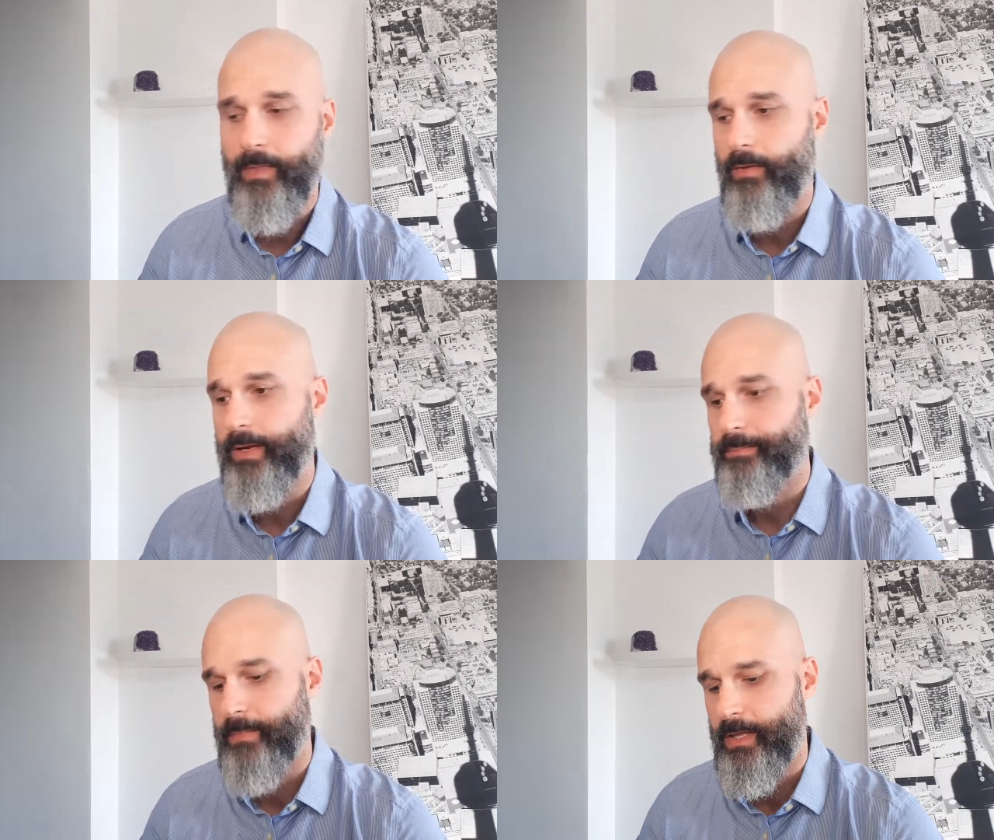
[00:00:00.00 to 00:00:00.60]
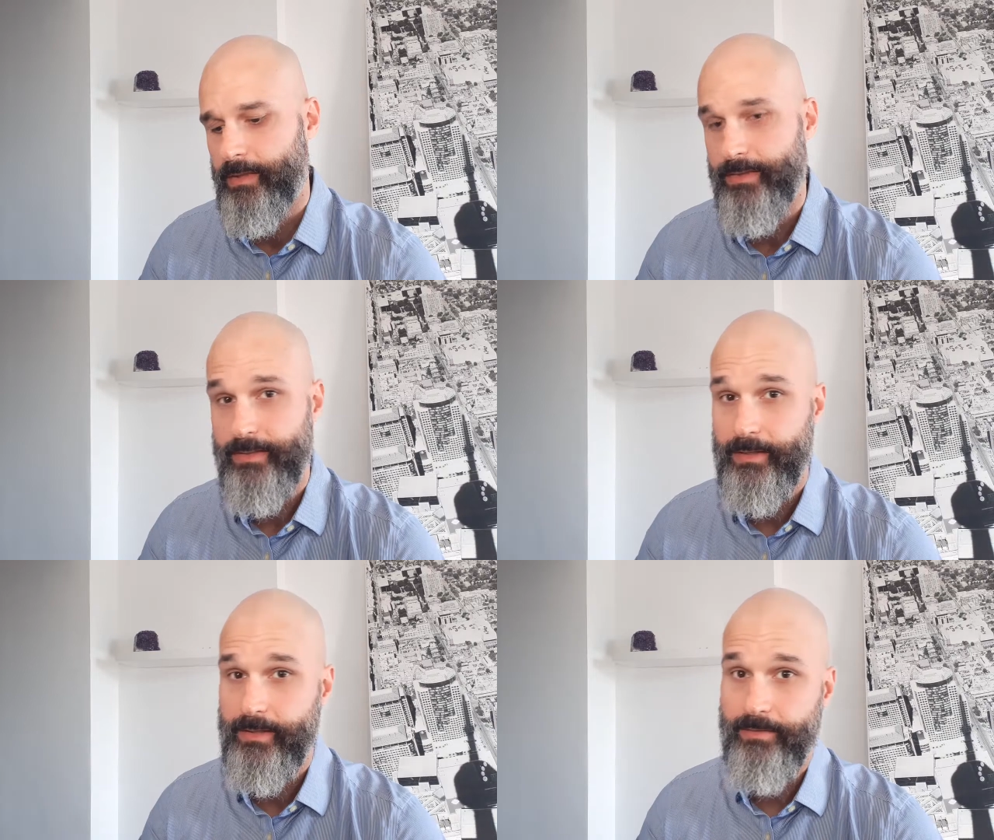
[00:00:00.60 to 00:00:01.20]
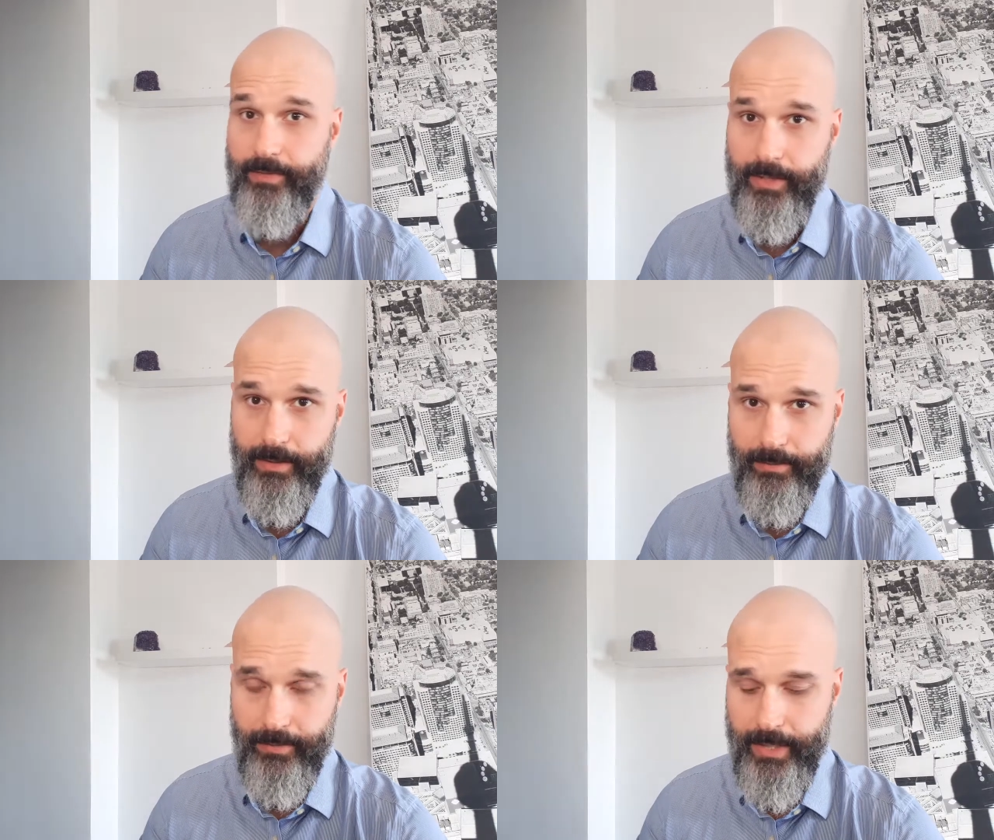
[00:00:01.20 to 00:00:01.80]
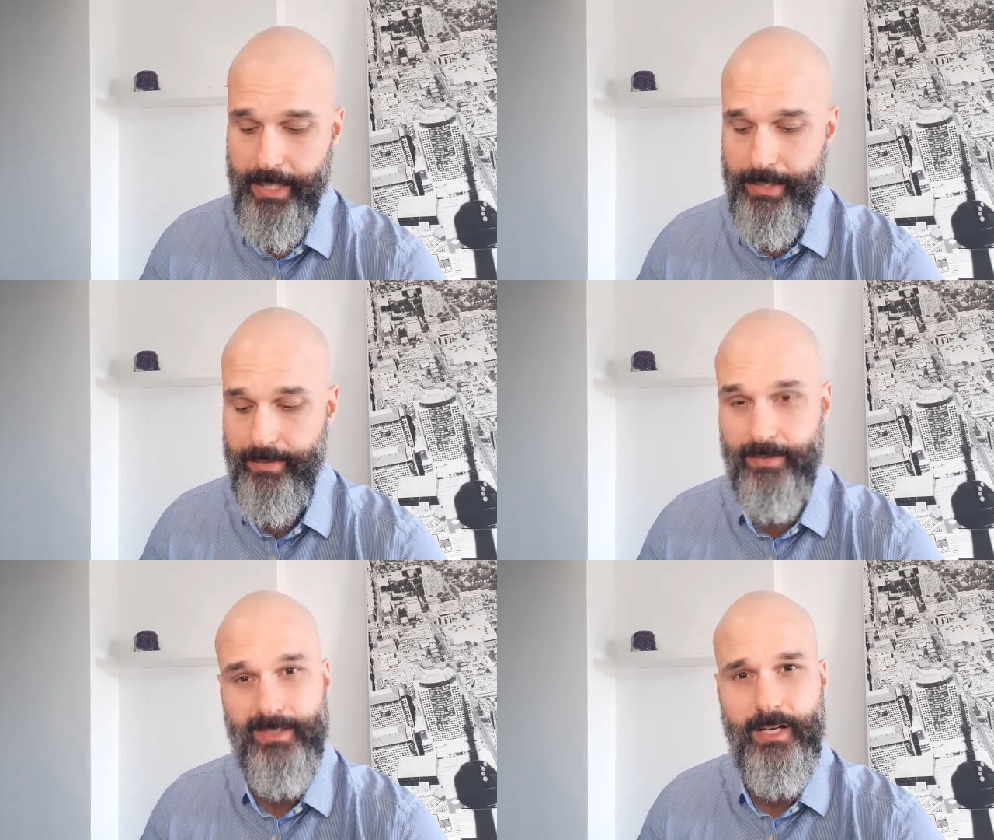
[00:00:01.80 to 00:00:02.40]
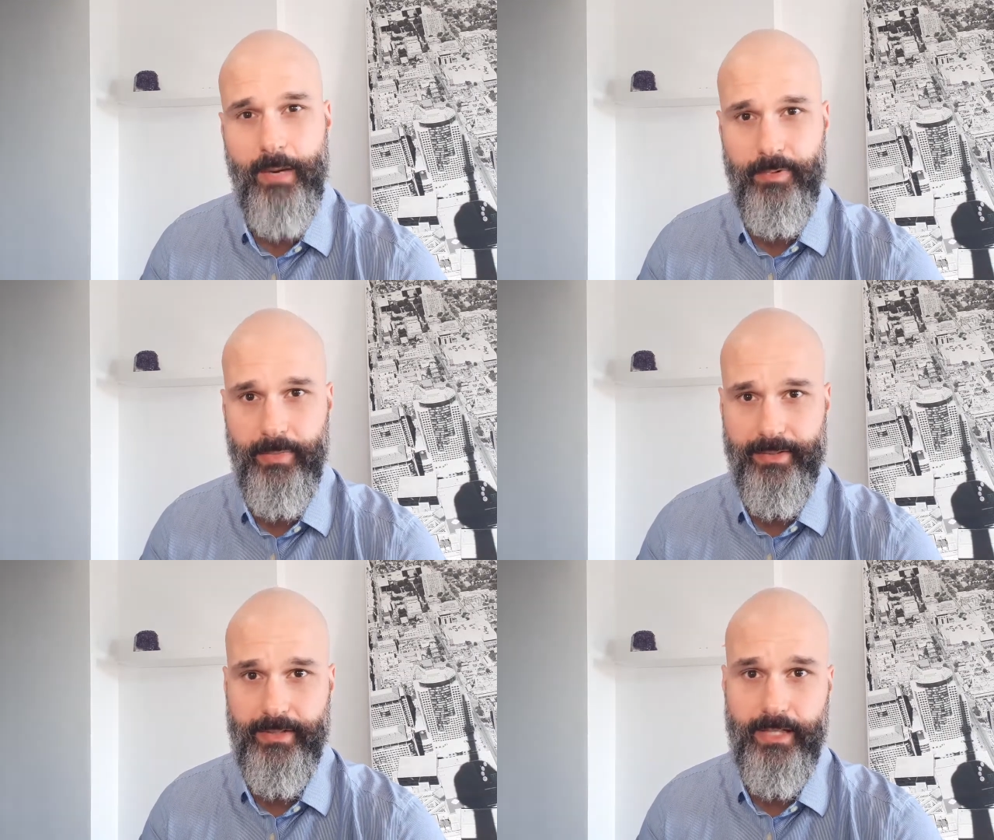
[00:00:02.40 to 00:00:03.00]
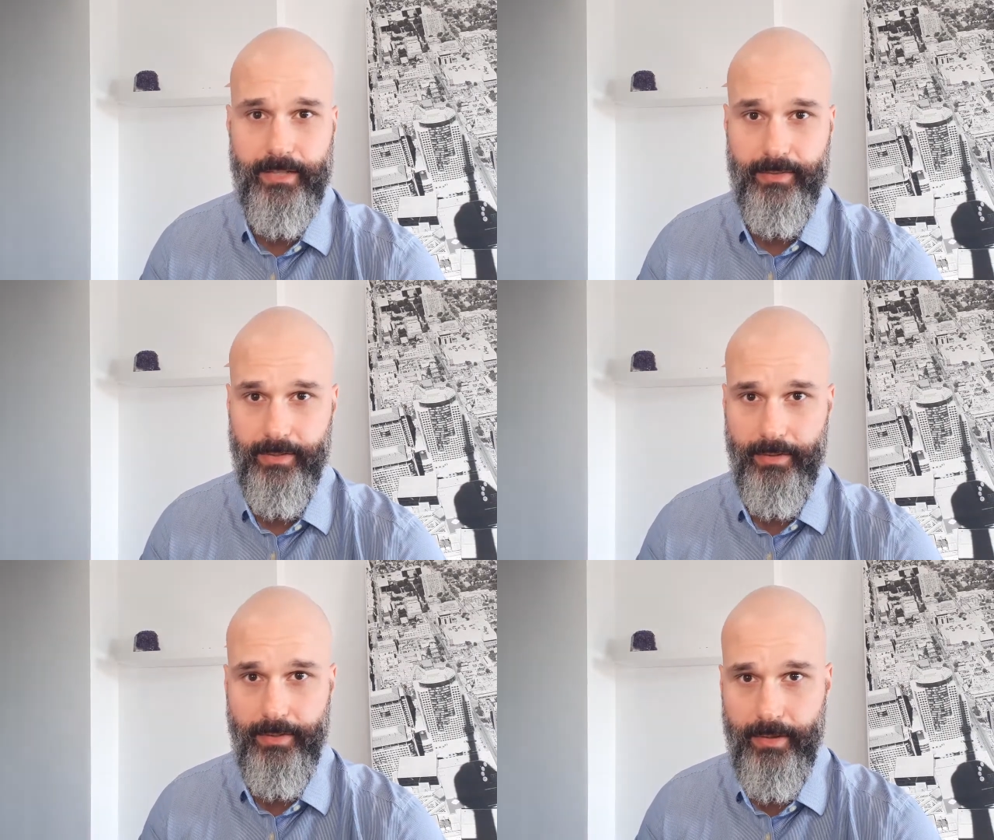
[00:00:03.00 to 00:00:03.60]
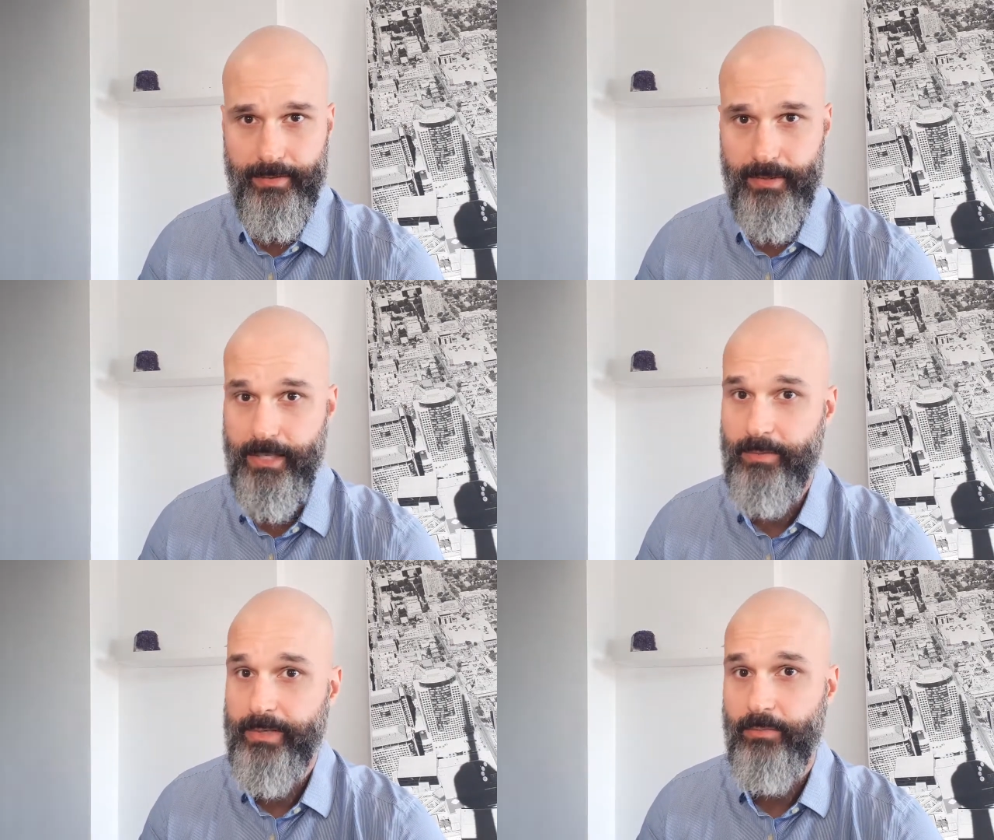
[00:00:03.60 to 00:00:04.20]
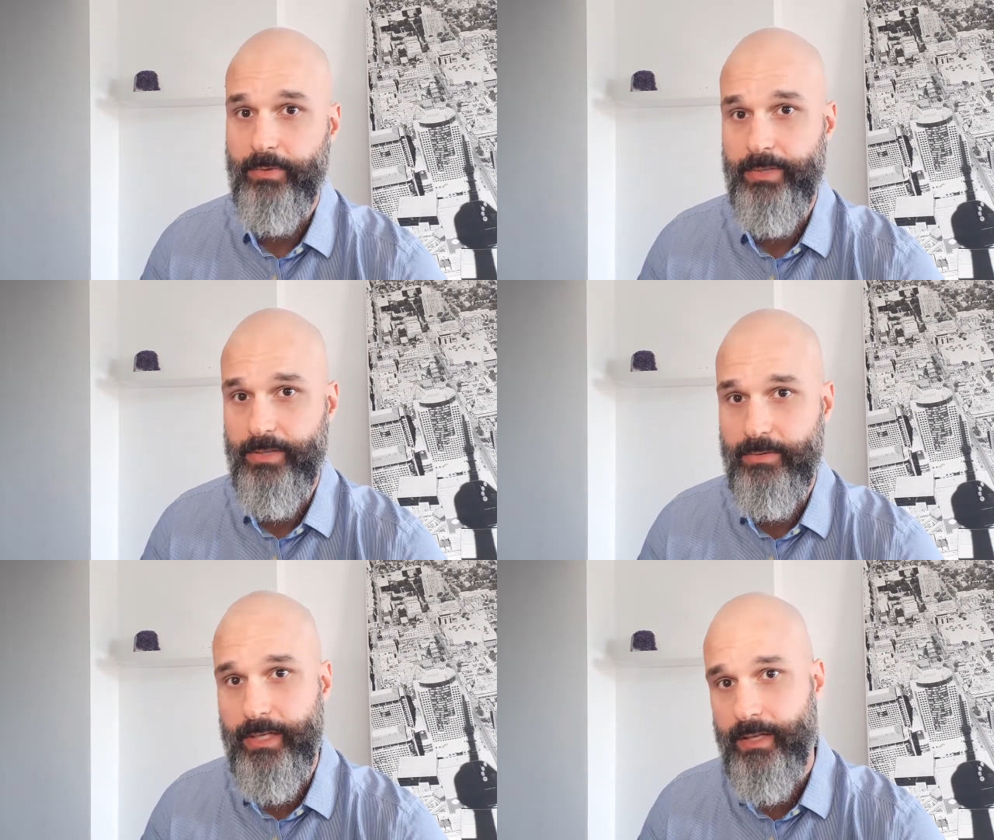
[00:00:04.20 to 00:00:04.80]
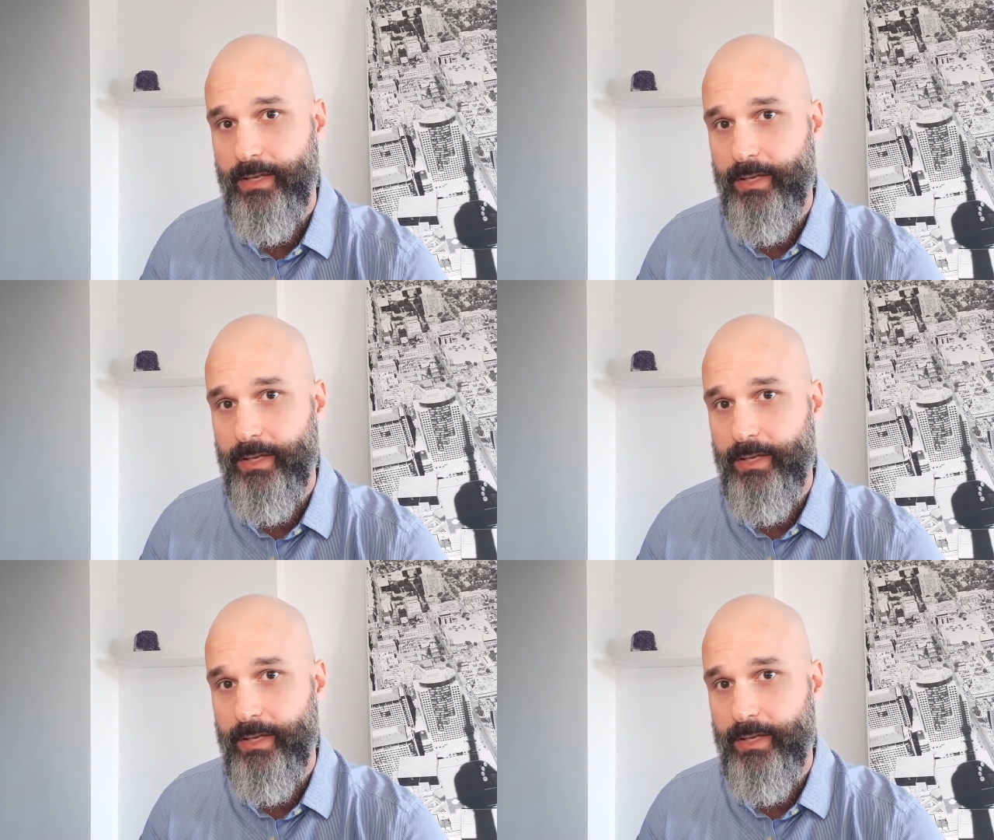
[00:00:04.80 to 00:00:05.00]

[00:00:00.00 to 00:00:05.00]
Right? This is not the definitive way, this just complements a lot of other things that anybody would be doing